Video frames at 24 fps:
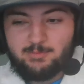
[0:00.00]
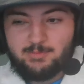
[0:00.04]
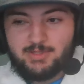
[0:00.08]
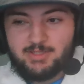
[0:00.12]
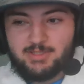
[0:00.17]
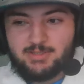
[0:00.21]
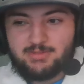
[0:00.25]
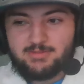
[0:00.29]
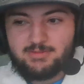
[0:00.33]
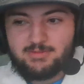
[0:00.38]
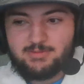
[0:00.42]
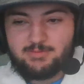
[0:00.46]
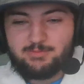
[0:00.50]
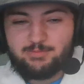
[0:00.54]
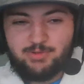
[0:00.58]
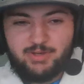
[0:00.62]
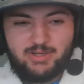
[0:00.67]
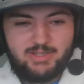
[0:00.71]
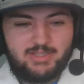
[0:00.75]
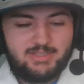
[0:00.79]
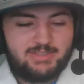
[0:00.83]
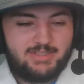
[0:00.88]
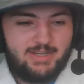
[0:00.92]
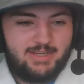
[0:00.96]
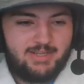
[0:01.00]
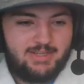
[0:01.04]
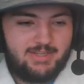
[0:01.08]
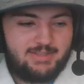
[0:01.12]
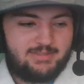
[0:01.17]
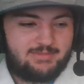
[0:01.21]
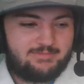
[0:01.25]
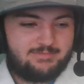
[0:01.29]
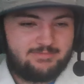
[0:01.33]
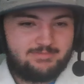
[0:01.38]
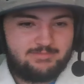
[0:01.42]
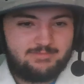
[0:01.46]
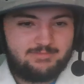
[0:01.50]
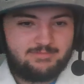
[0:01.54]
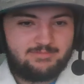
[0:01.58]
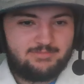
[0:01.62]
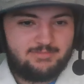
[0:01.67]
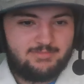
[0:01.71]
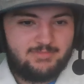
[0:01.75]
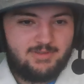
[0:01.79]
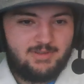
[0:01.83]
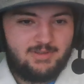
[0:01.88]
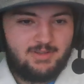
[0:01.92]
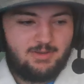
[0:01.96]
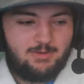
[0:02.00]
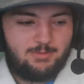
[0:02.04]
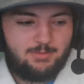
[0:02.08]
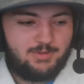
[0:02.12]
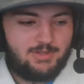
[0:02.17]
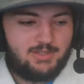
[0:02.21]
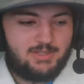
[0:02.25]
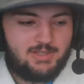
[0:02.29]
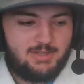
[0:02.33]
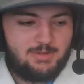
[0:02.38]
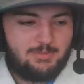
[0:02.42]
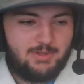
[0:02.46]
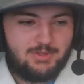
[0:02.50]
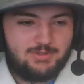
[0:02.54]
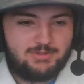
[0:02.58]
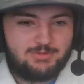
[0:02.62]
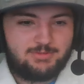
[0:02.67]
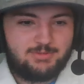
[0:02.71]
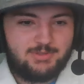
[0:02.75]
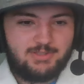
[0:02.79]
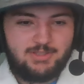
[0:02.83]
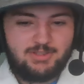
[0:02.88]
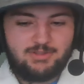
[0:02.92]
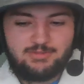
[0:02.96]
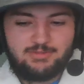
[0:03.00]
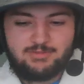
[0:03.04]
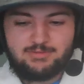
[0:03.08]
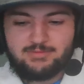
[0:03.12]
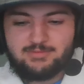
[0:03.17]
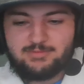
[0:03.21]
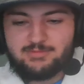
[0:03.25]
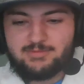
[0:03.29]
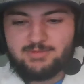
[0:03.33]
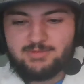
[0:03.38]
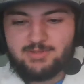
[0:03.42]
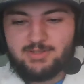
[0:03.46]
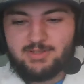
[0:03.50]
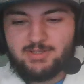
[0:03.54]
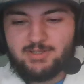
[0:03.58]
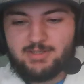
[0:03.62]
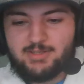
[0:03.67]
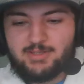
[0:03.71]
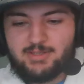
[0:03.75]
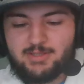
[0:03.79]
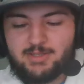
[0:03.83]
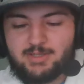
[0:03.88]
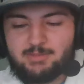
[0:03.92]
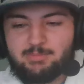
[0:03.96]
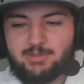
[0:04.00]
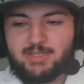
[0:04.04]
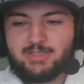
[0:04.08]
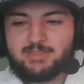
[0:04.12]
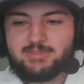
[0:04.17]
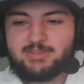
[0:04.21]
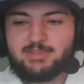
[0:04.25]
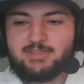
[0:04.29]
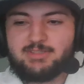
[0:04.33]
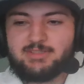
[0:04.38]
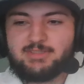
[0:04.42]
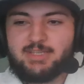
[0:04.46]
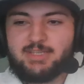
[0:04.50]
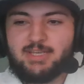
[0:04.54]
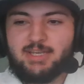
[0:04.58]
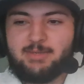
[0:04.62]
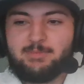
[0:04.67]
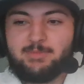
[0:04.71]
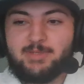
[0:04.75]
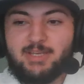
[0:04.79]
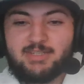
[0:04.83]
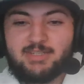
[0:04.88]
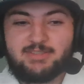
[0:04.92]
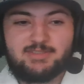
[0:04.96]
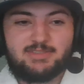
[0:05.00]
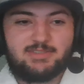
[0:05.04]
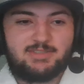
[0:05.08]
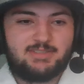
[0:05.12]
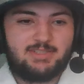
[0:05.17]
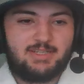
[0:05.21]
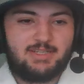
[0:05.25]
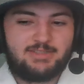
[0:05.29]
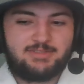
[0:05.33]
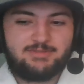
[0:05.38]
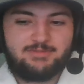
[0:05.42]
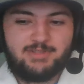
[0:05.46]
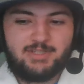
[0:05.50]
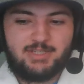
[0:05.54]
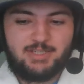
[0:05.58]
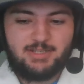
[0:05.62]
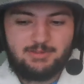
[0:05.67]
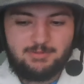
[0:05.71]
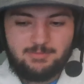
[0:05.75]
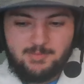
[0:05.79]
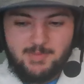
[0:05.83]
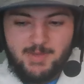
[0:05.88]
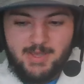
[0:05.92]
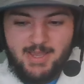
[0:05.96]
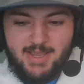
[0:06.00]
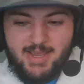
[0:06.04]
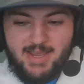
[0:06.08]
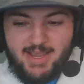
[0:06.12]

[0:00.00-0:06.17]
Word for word: But Brandon Tan, one of the most well known players in this game, he has a nice video.